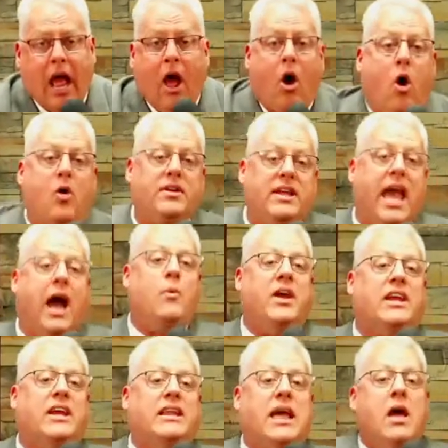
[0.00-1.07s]
Oh, yeah, we
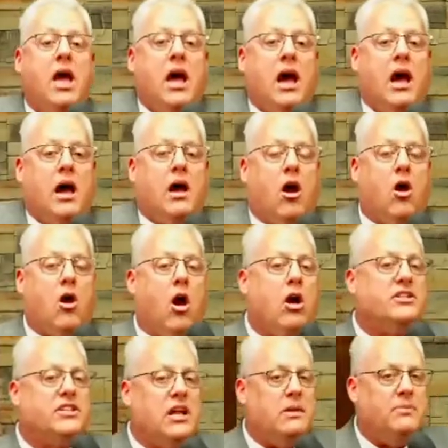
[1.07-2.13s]
can, uh, our hearts
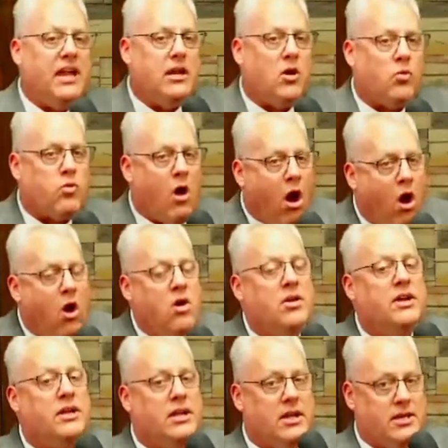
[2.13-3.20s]
can be in a wrong
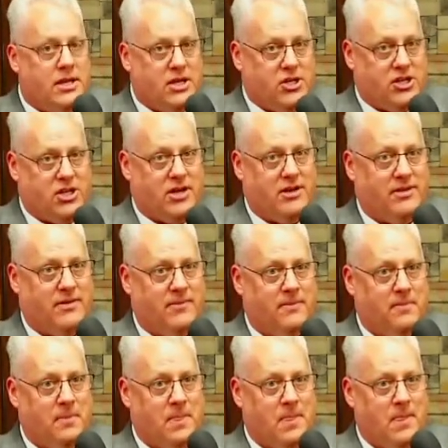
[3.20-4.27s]
condition.
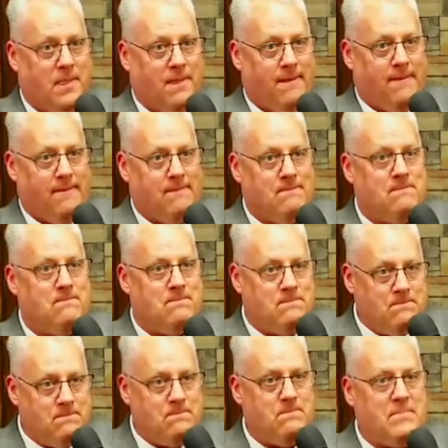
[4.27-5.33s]

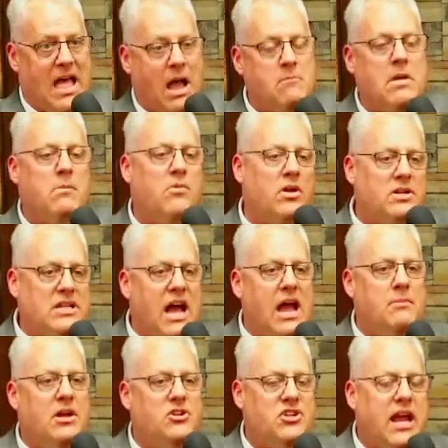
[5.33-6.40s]
Mm-hmm. I remember a time
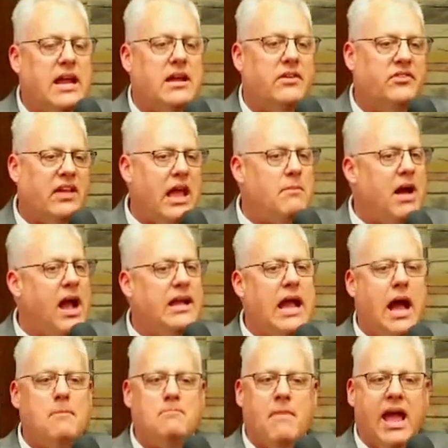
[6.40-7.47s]
at JSM, I
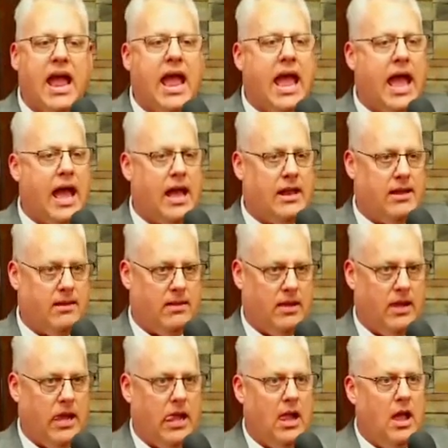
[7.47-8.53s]
got mad.
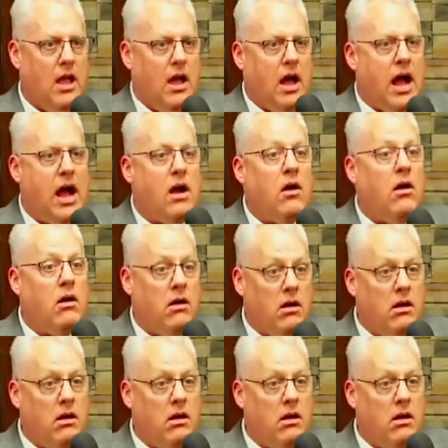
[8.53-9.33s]
Uh huh.